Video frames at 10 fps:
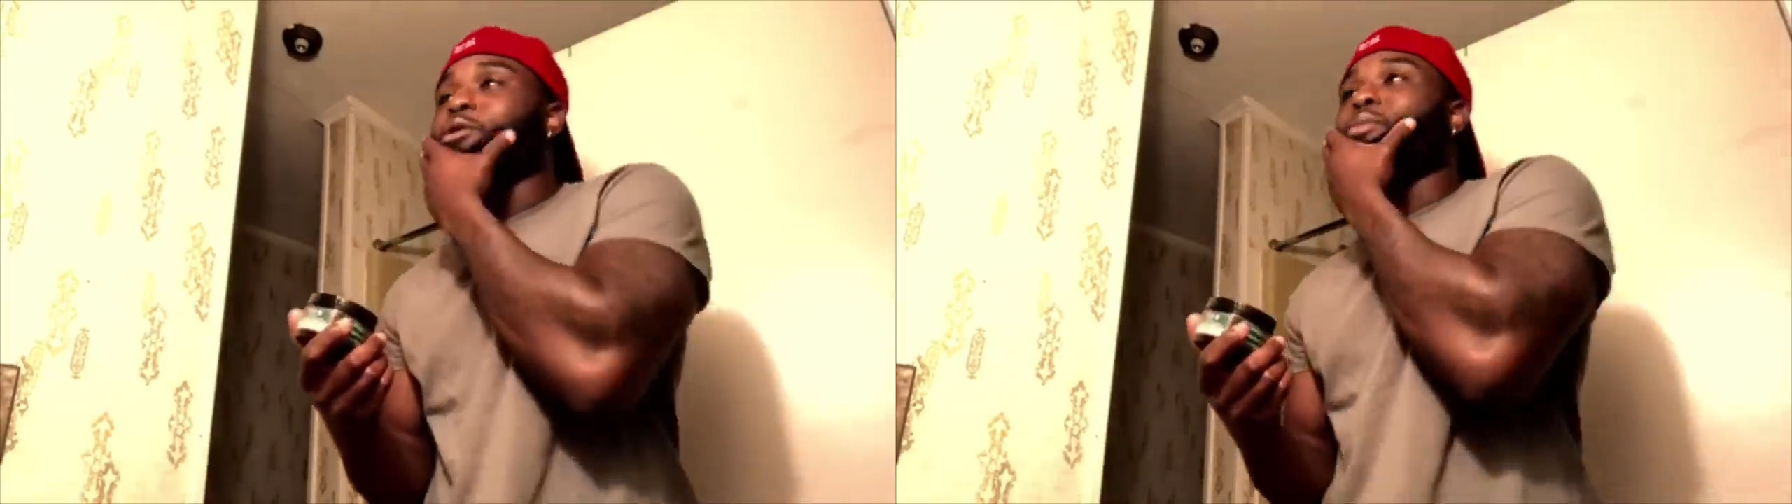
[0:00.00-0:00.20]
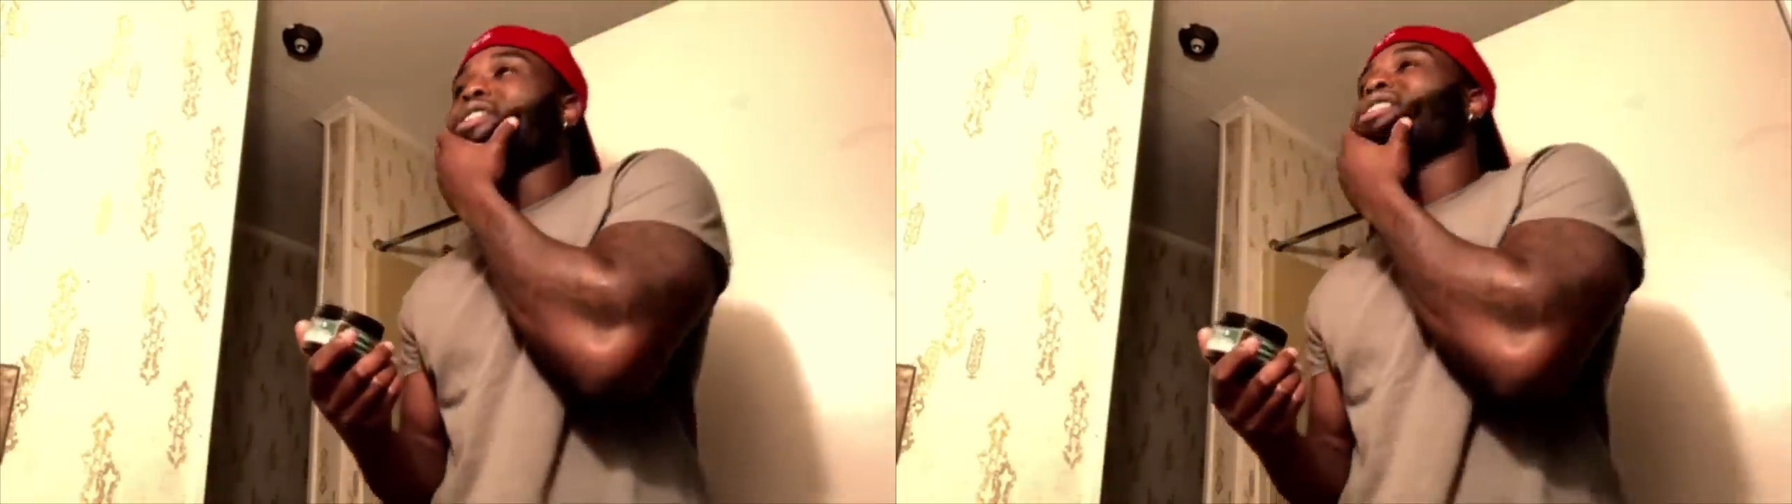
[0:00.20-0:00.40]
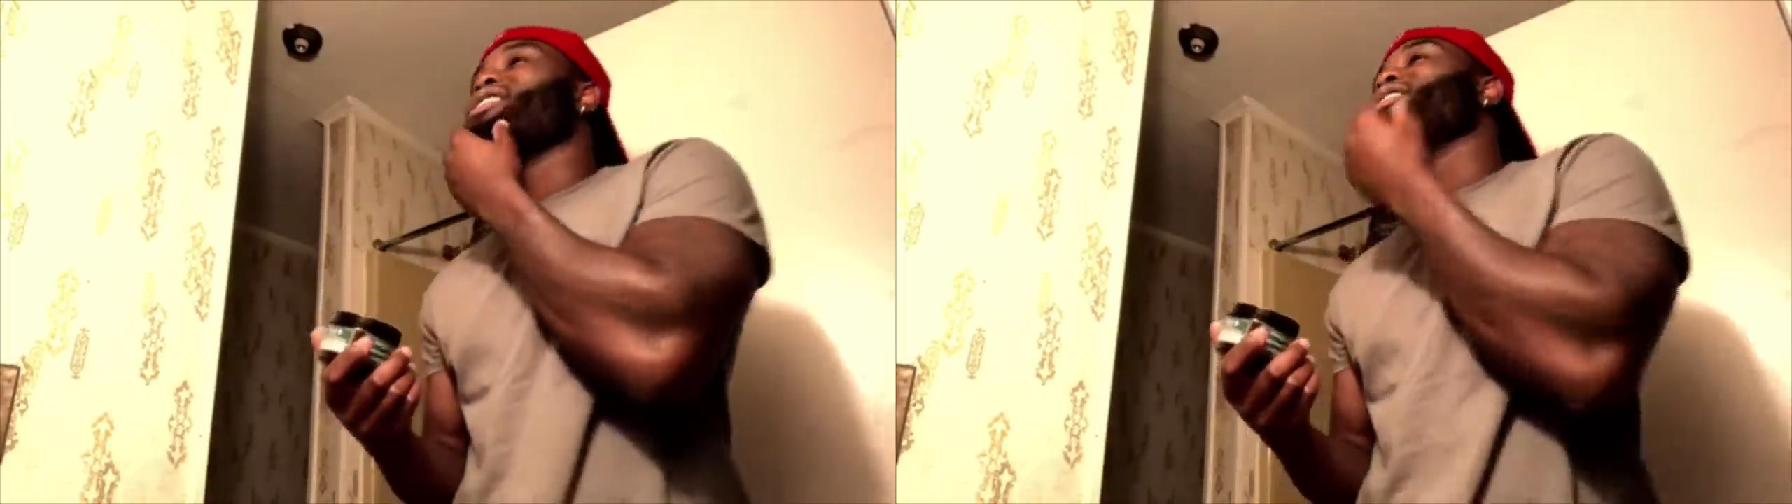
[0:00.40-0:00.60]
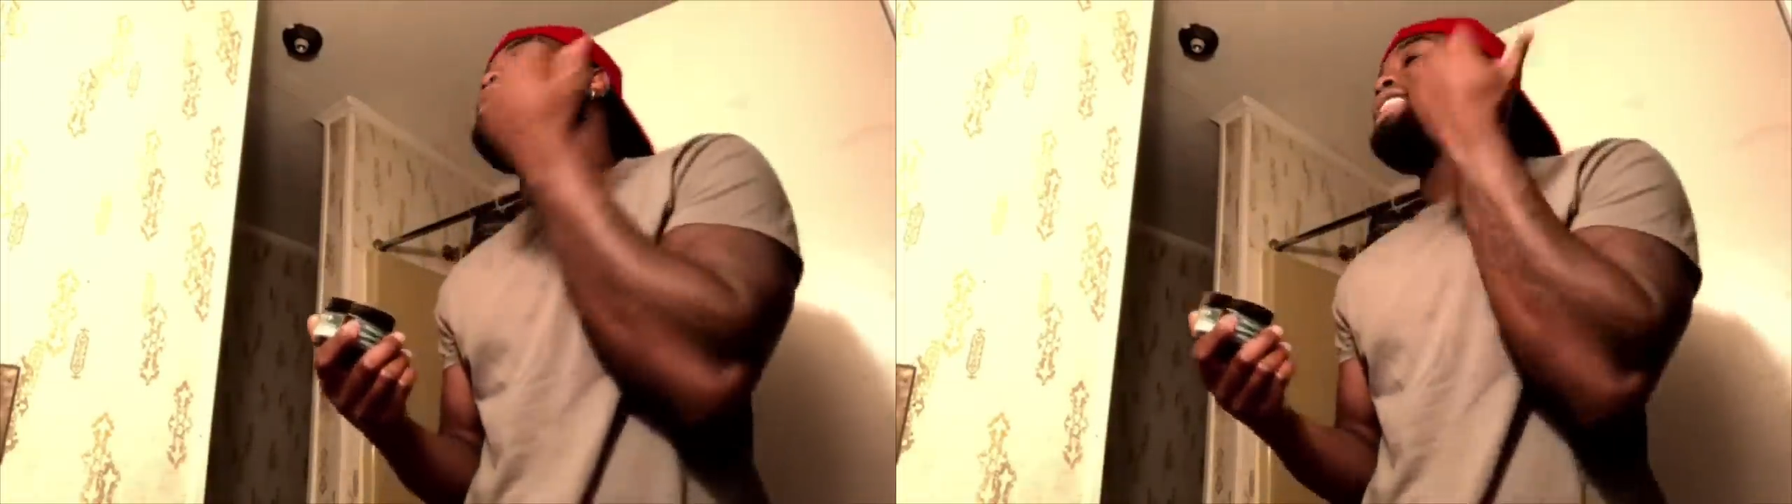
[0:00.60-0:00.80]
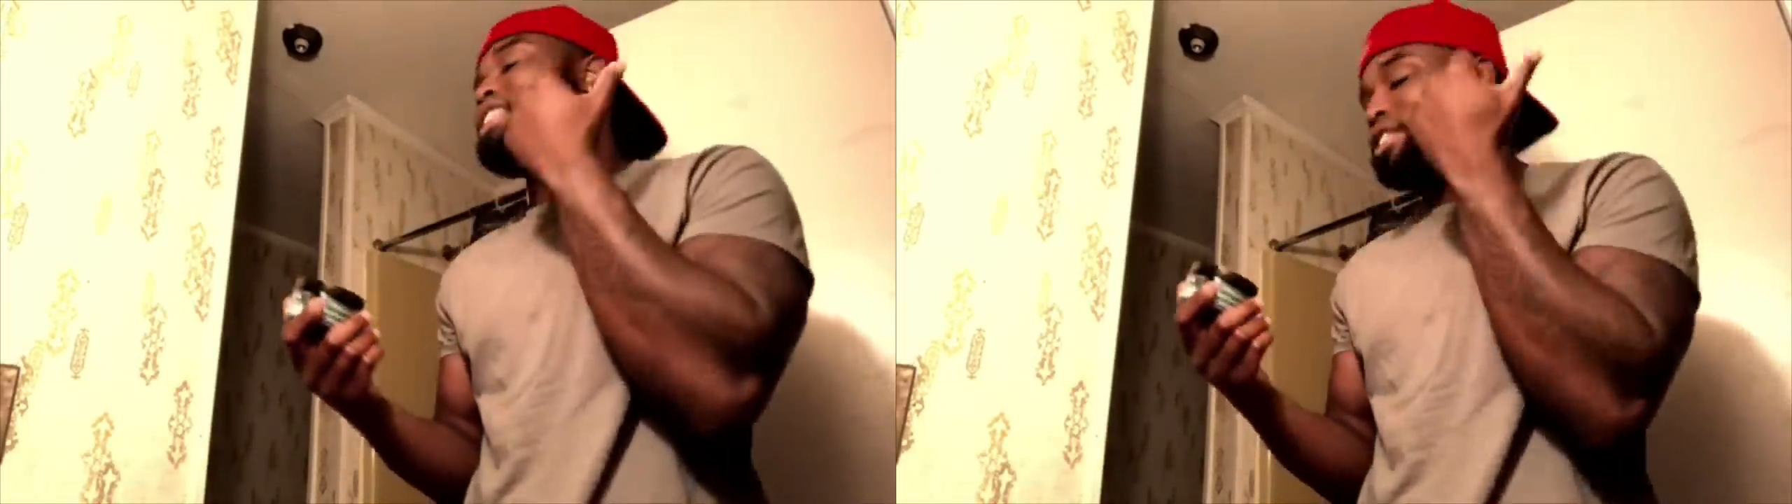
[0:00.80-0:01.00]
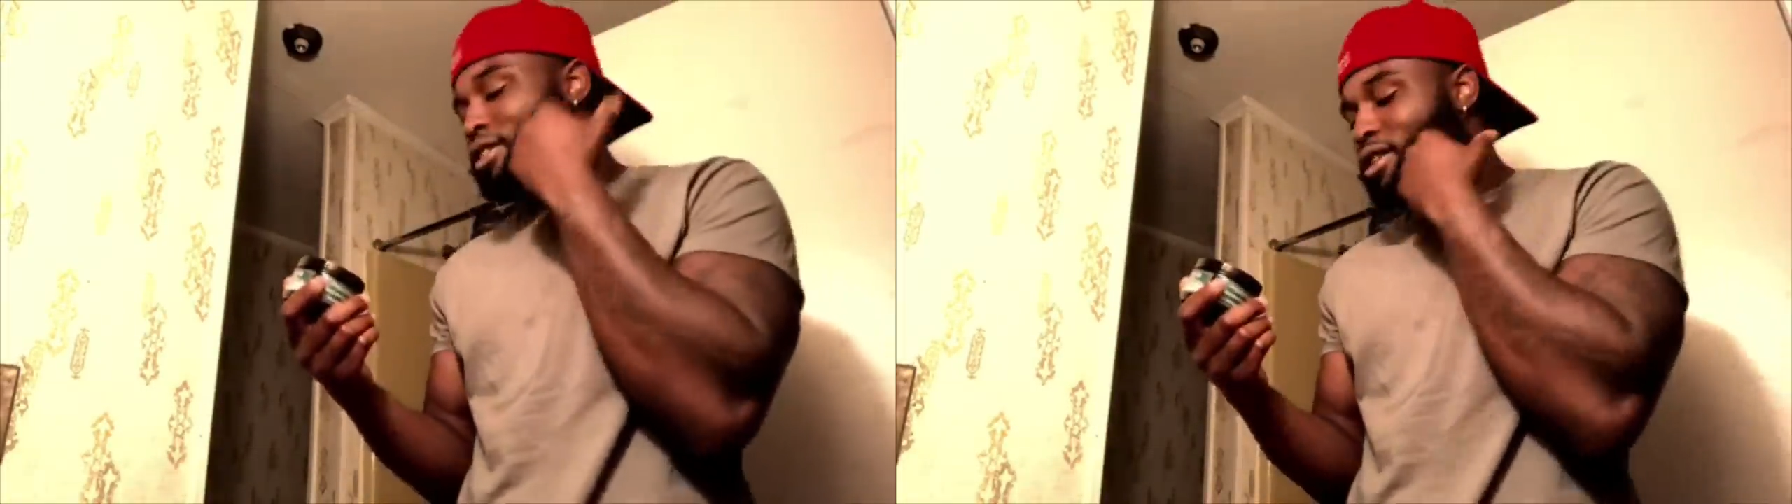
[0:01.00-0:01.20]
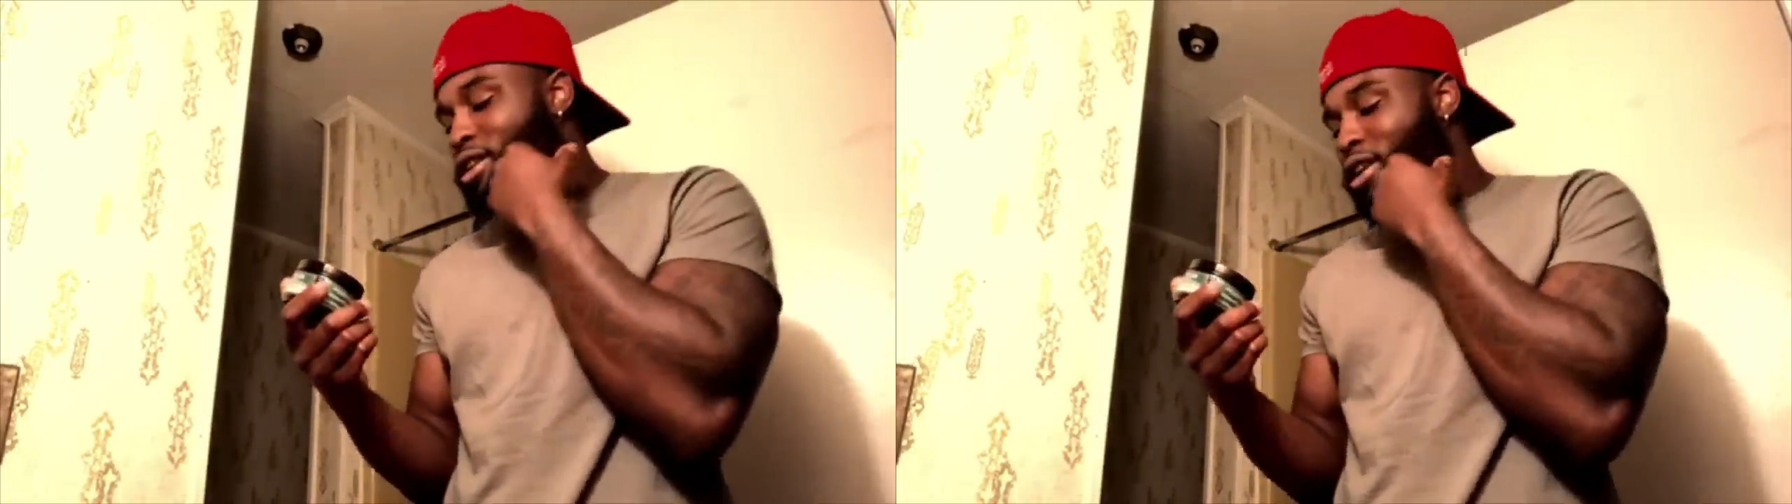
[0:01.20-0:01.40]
your beard look thicker